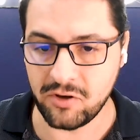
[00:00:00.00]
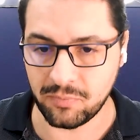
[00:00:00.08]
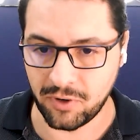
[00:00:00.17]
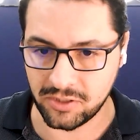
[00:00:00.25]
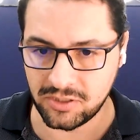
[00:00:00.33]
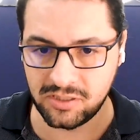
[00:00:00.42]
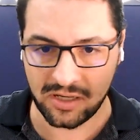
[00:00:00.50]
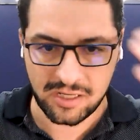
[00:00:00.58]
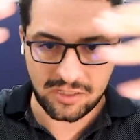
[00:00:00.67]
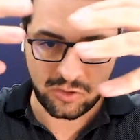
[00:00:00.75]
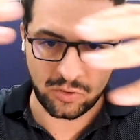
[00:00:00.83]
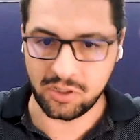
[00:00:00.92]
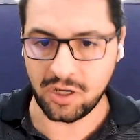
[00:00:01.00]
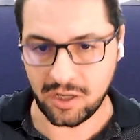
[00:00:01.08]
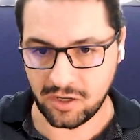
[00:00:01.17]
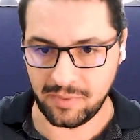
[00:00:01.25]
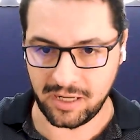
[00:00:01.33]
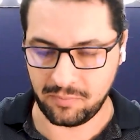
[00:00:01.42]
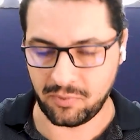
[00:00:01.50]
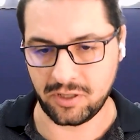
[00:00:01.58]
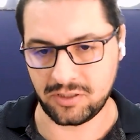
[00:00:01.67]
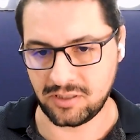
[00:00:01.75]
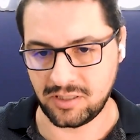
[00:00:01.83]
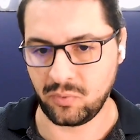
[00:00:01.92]
process, to an automated
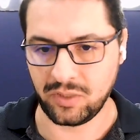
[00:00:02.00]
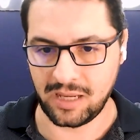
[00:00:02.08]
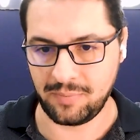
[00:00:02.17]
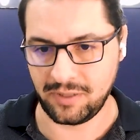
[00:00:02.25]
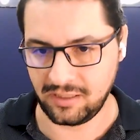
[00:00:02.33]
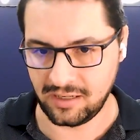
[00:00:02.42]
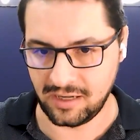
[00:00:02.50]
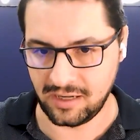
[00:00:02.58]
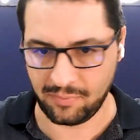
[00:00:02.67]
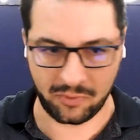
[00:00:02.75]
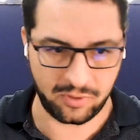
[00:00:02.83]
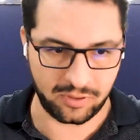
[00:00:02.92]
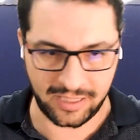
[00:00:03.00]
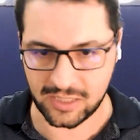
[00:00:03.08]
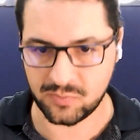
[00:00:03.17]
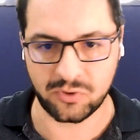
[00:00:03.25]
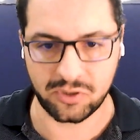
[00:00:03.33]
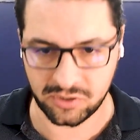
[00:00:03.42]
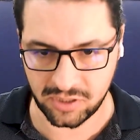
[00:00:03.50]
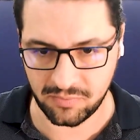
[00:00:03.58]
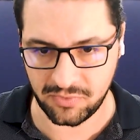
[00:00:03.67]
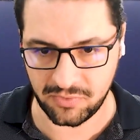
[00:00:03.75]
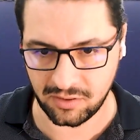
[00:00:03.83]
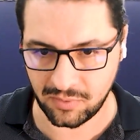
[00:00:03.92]
process that will happen in an app or a dashboard or
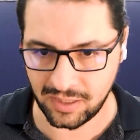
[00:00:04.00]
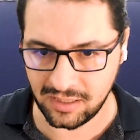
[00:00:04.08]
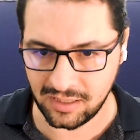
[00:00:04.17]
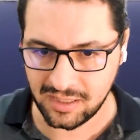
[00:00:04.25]
something, right?